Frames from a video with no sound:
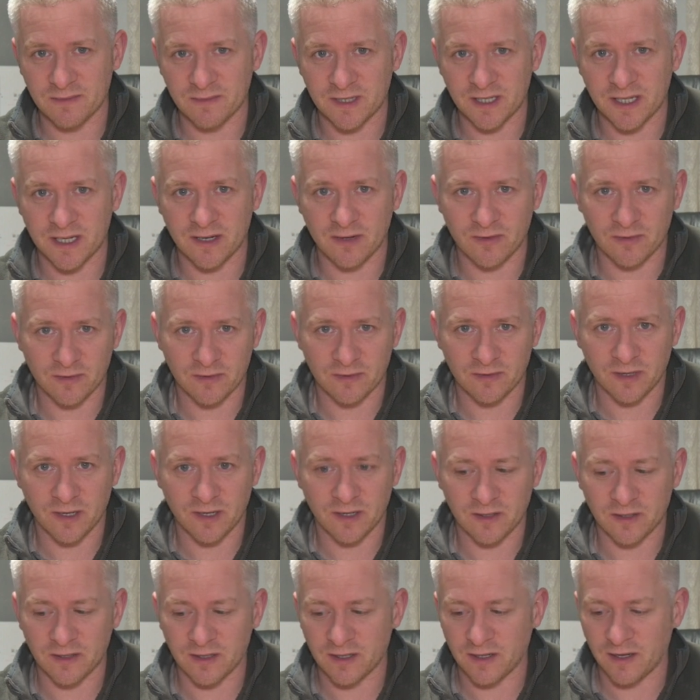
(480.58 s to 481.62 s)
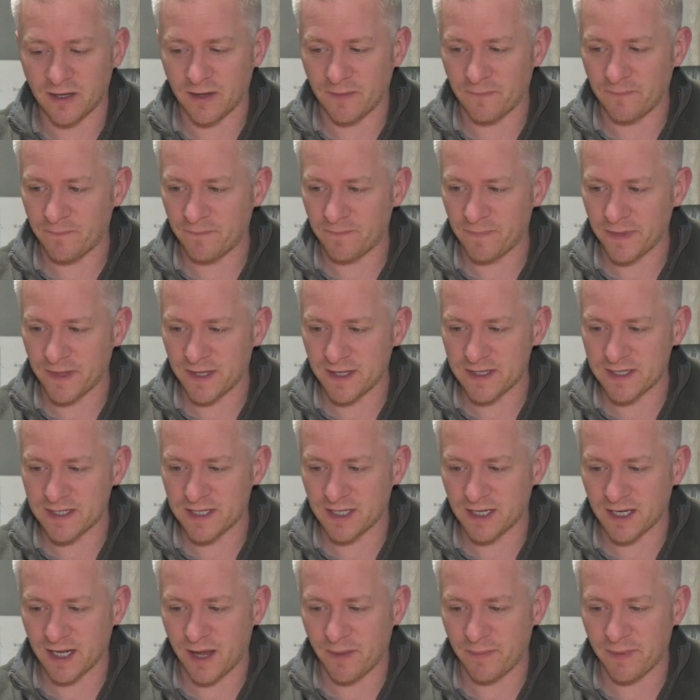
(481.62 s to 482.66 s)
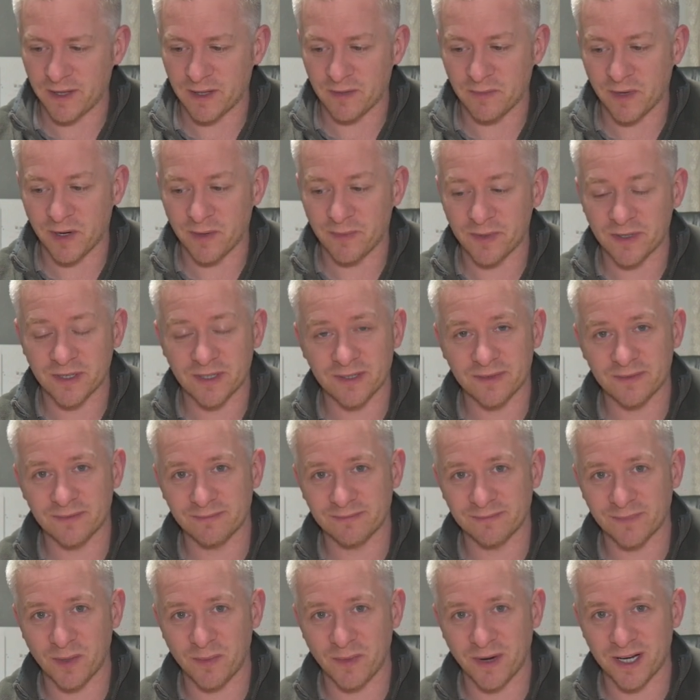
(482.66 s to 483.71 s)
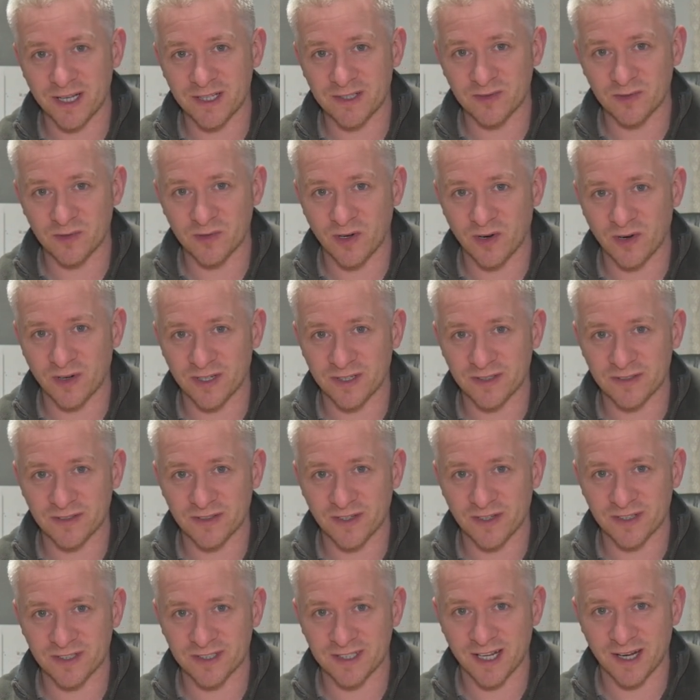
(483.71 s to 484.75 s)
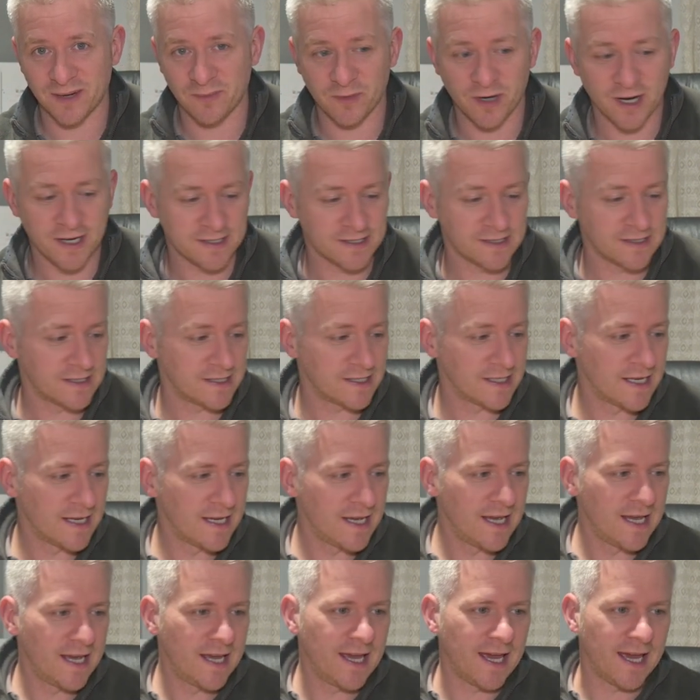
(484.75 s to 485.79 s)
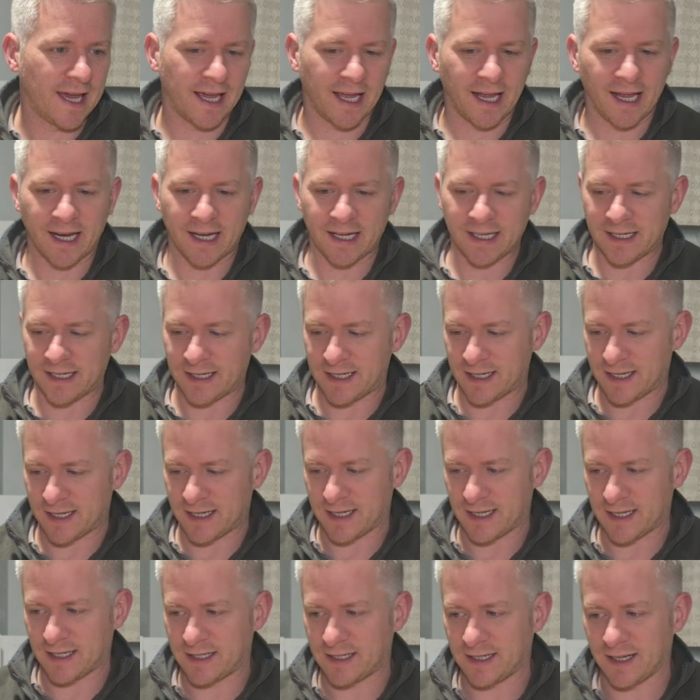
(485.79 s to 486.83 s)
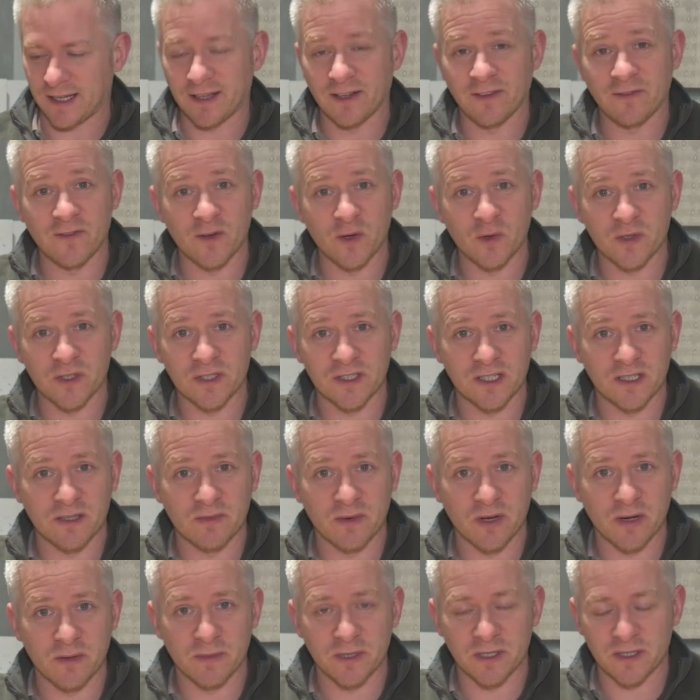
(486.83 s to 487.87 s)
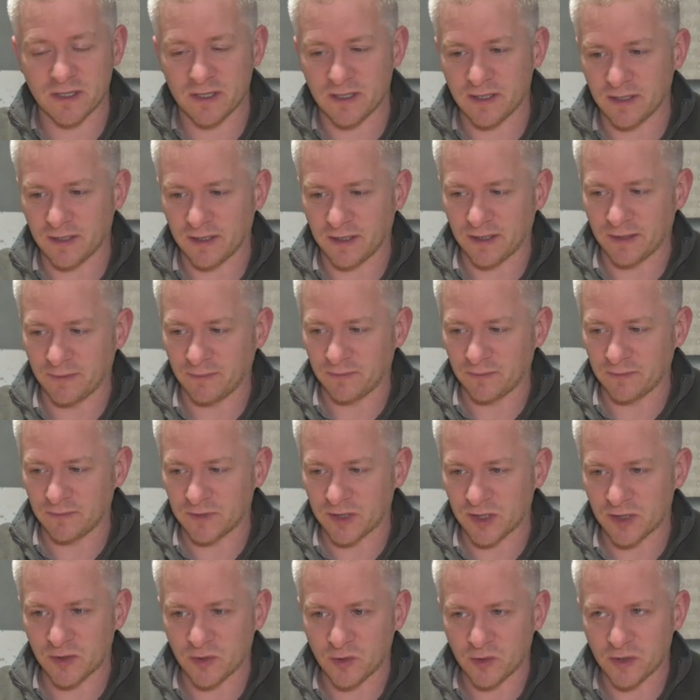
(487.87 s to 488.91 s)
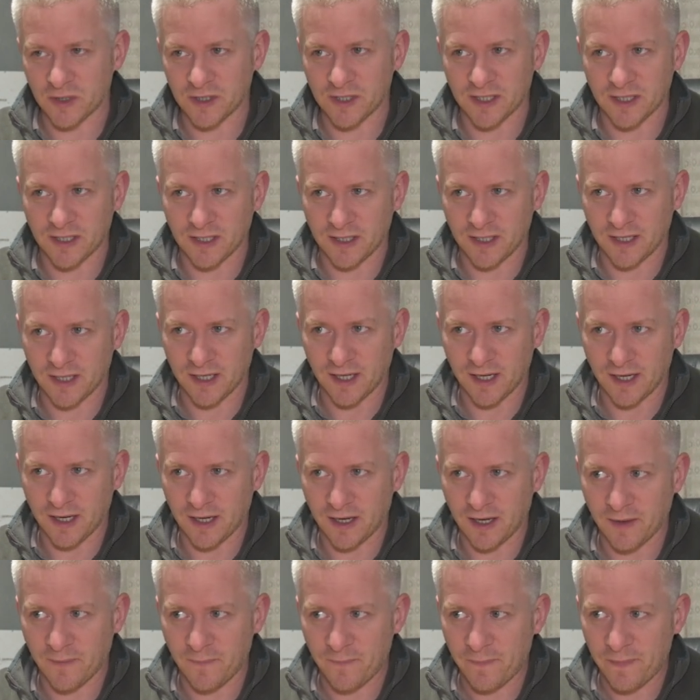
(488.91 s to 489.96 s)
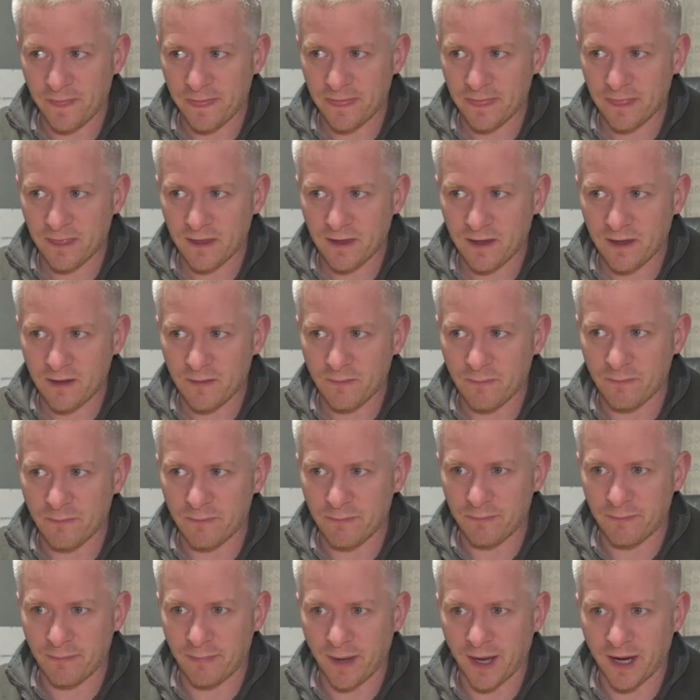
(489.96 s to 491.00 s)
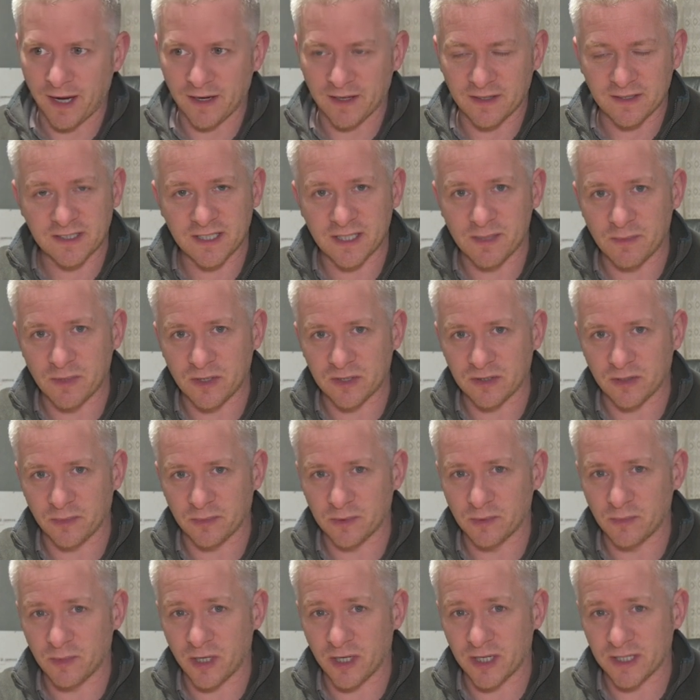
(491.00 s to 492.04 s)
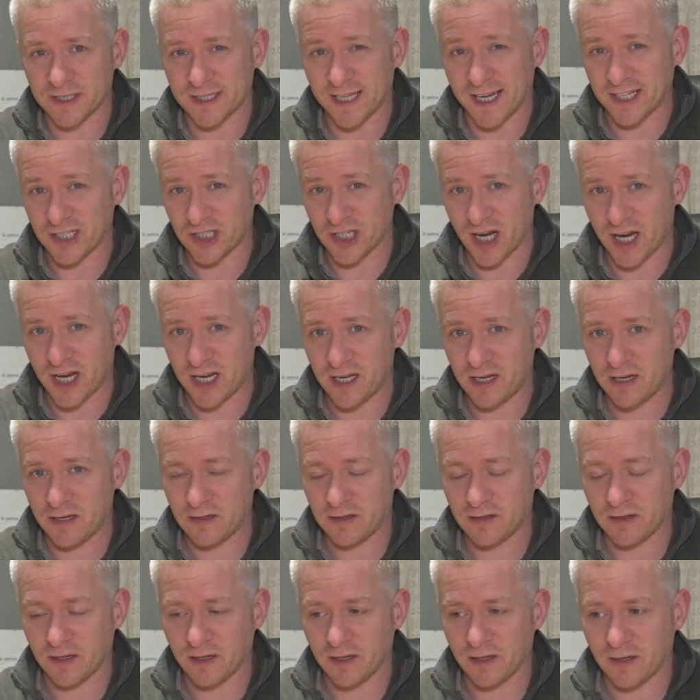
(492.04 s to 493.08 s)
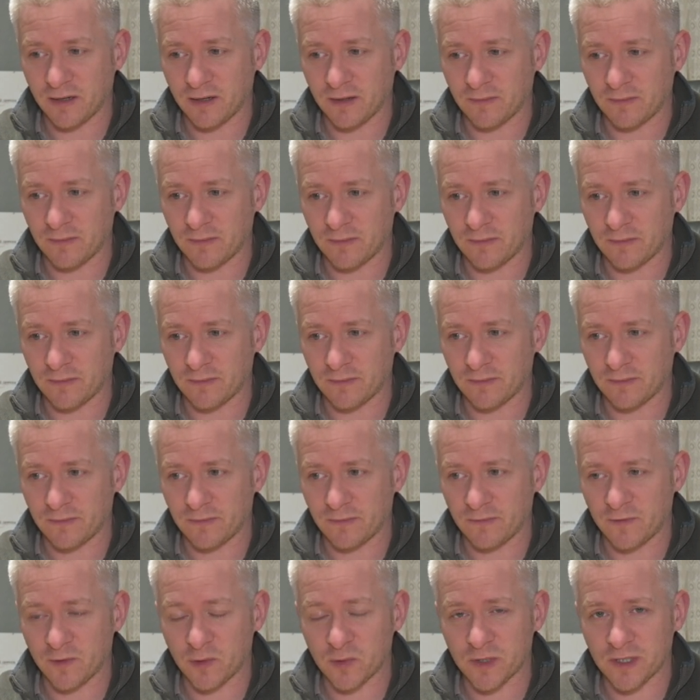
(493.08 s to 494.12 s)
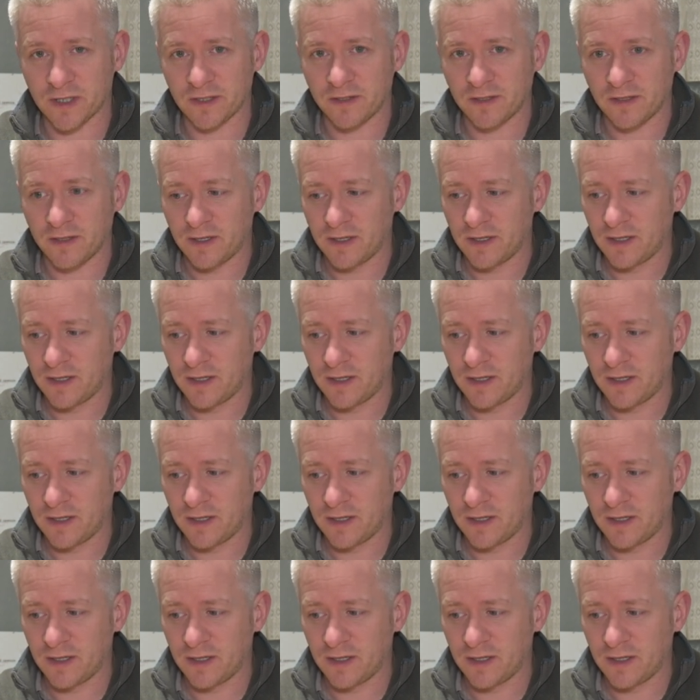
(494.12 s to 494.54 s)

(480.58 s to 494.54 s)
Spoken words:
some gear and setting it up at the moment. My money's all gone into those damn rasses and the filters at the moment. Just ordered a beta CMOS optimized HA filter.